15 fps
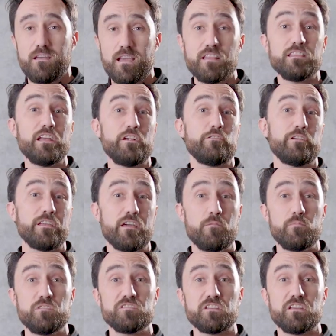And layering
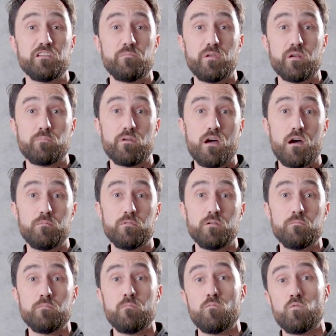up isn't going to be a
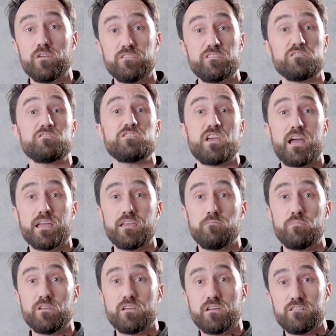problem with this jacket
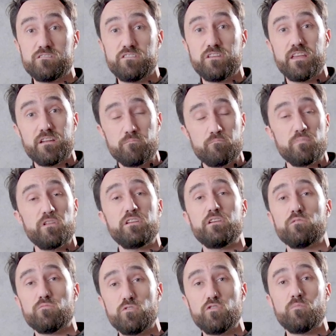because you get plenty
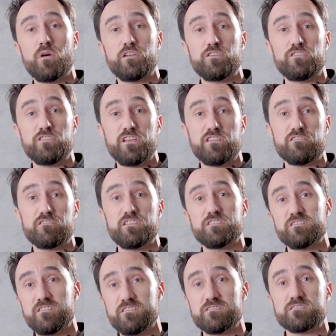of room underneath.
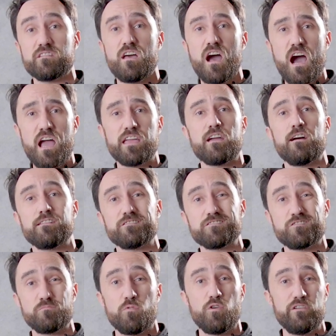This is Icon
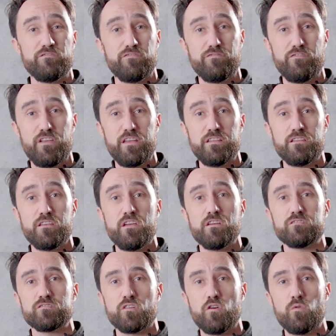Sport Fit,
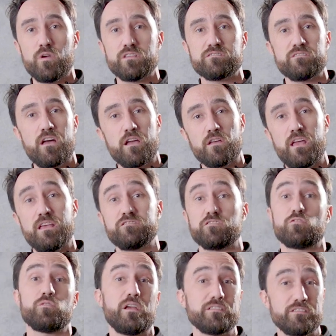so it's not as
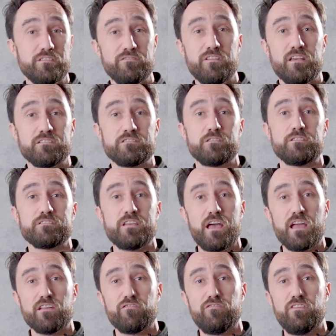aggressive as their
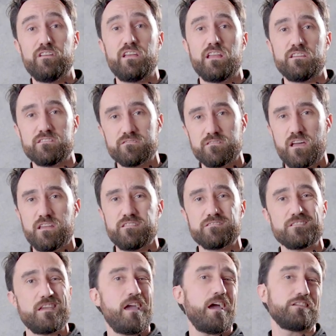attack fit, and it's not as
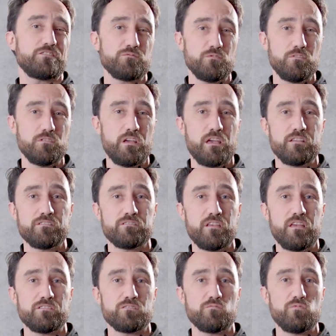casual as
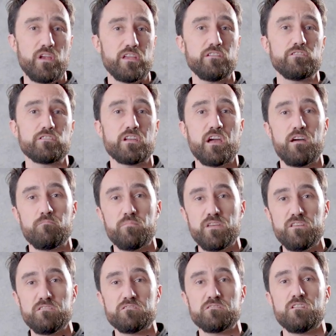a regular cut
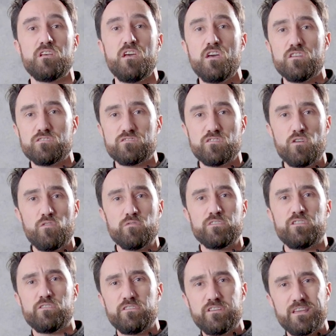piece. So,
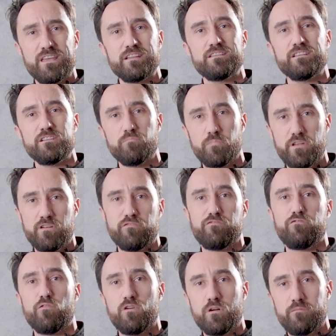you know, you get a little bit of
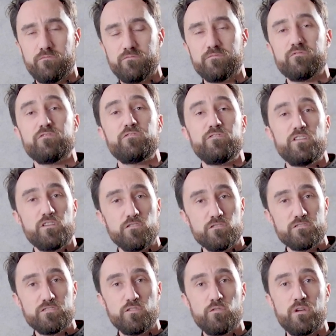form feel
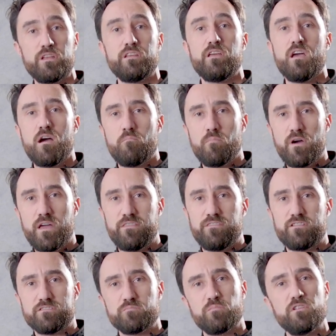to it, but
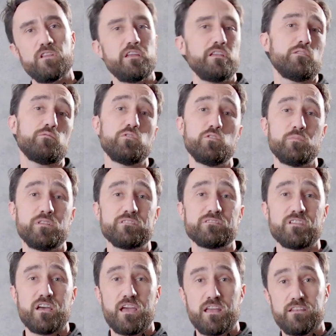there's plenty of room
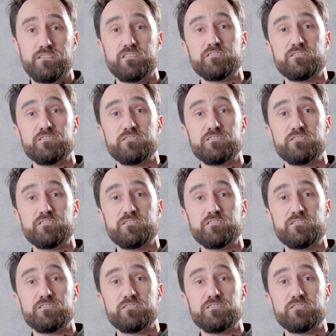inside.